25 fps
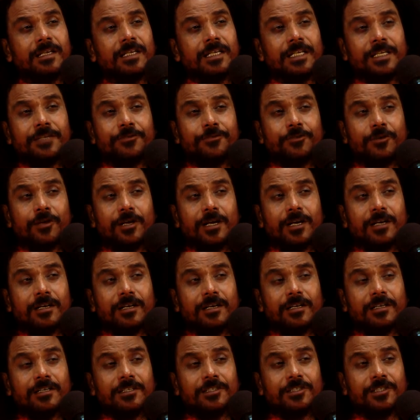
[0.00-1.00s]
If you are not
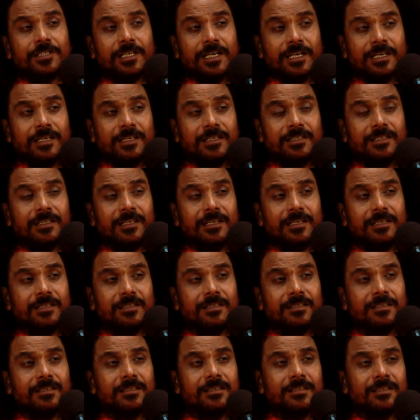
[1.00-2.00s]
understanding
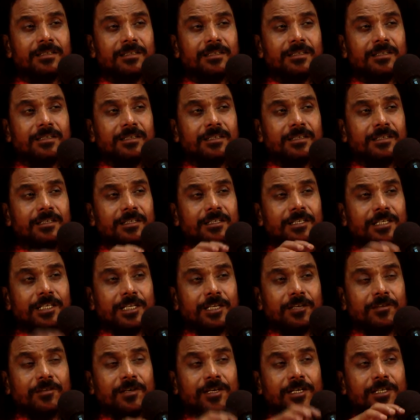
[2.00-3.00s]
that,
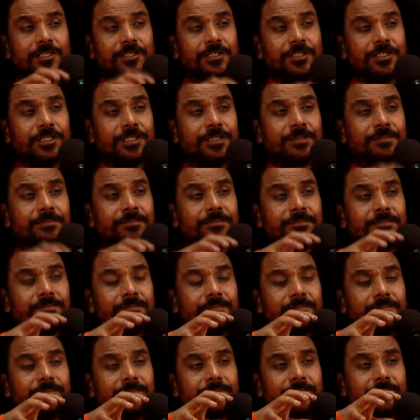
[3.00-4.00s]
Kriya Yoga Ashram
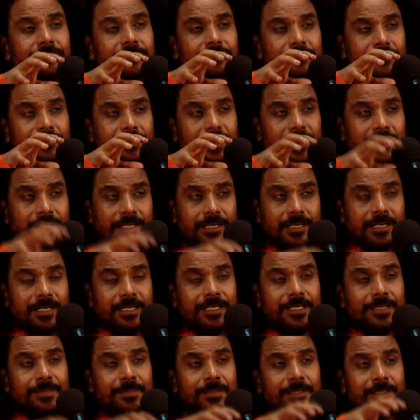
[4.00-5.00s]
in
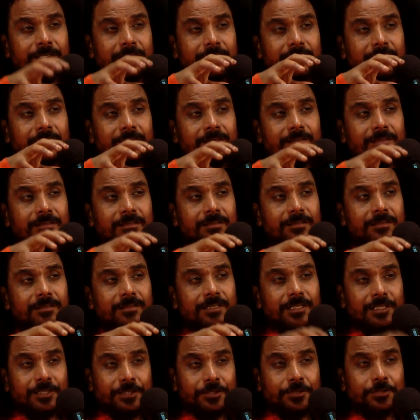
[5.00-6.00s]
Allahabad,
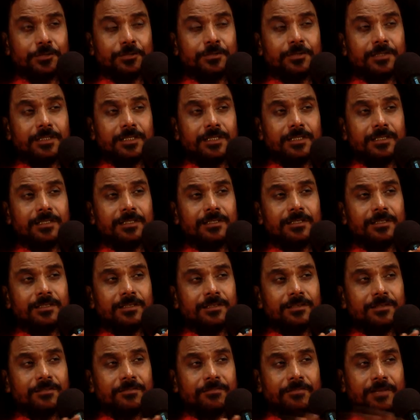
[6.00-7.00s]
in Jhusi,
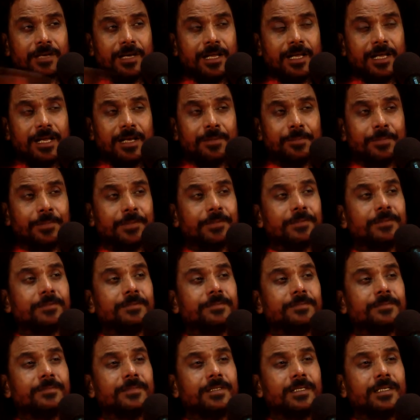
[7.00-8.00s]
will help you.
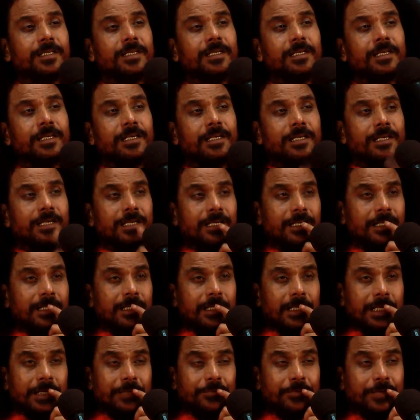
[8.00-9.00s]

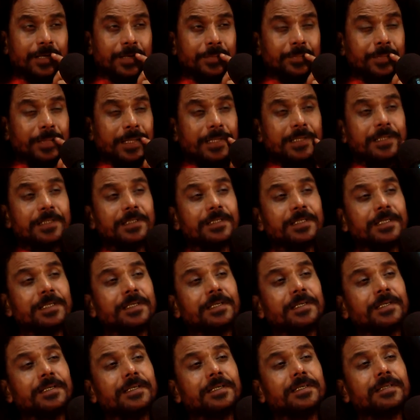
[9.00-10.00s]
If you are practicing
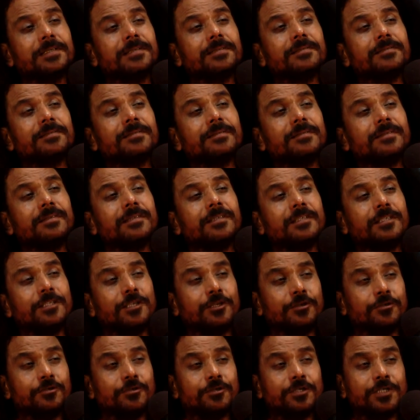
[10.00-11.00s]
here, due
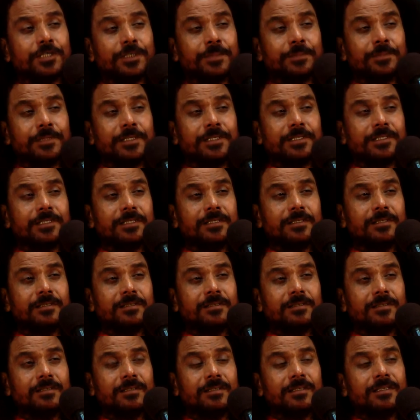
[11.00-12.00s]
to some reason,
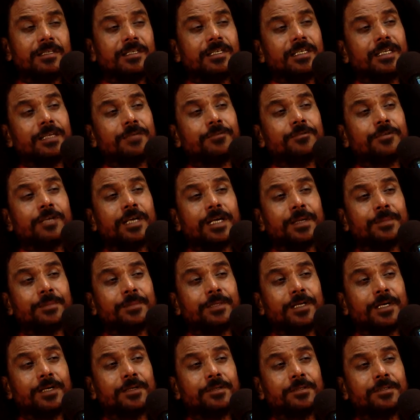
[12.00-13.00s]
if you have
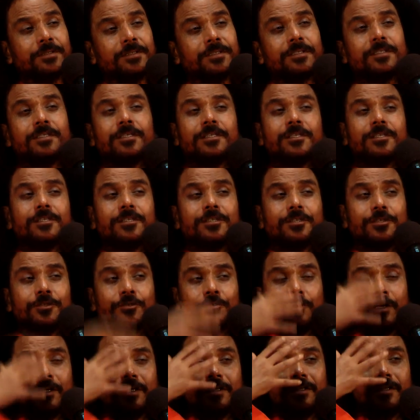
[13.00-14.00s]
doubt,
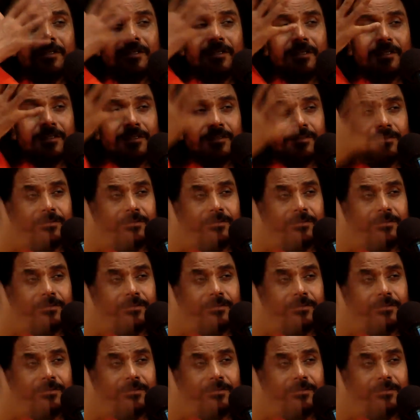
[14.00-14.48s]
join there.